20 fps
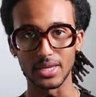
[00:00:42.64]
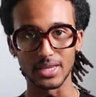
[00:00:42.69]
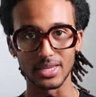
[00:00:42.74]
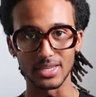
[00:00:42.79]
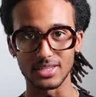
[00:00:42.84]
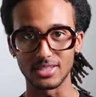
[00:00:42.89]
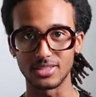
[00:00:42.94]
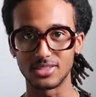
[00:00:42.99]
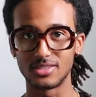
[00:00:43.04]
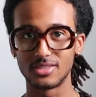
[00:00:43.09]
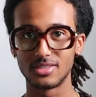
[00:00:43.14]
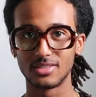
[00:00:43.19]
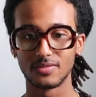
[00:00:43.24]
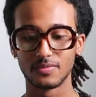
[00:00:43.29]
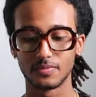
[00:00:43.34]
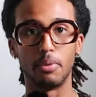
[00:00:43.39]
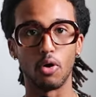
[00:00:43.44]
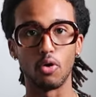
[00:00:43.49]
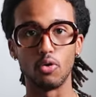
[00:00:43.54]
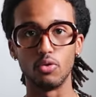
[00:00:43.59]
beads,
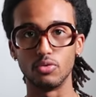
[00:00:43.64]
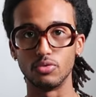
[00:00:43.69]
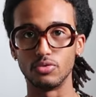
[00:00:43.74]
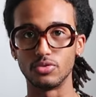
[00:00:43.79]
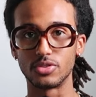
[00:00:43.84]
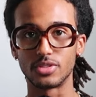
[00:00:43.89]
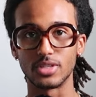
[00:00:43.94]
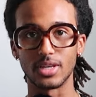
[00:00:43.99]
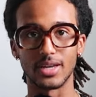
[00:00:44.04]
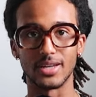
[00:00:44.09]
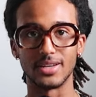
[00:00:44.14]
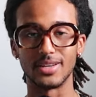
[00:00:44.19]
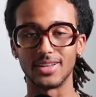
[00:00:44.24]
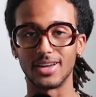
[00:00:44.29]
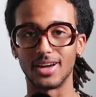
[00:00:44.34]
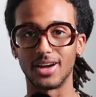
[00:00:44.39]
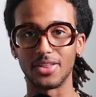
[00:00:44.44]
bones, and